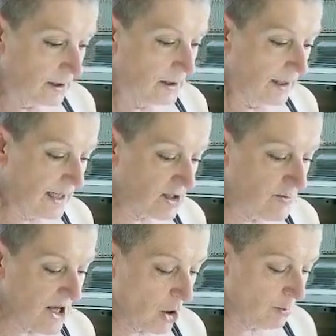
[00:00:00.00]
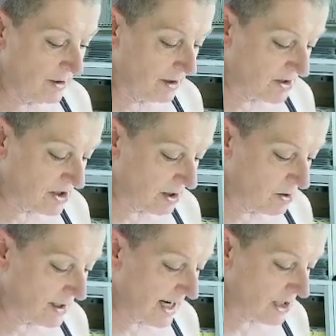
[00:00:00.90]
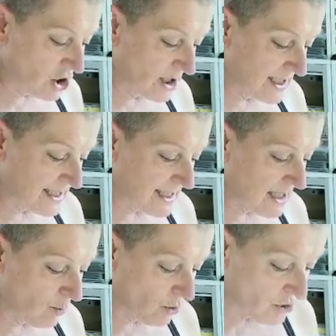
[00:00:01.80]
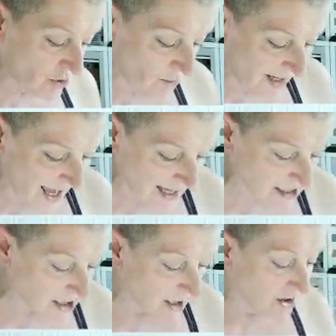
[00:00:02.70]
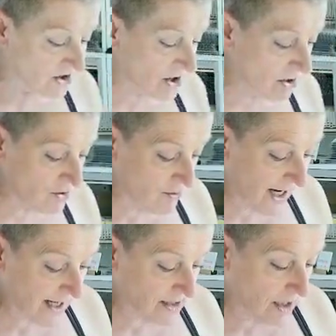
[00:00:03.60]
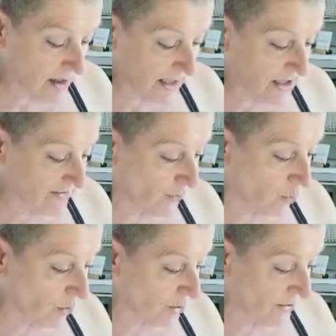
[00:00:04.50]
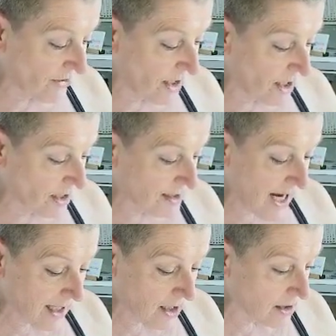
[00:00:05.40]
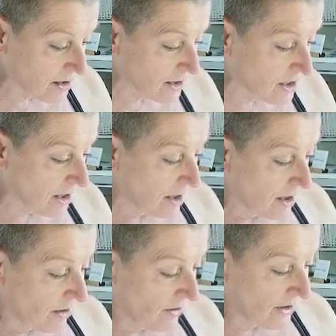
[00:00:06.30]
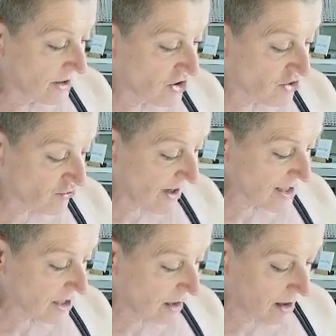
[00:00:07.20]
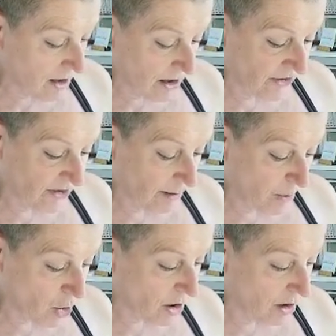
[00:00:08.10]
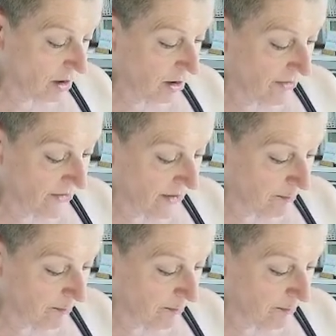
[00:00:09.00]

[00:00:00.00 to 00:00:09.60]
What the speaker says: Let me open them so you can actually see what you get. So you get dies for the tankard, the straight glass, the bottle, the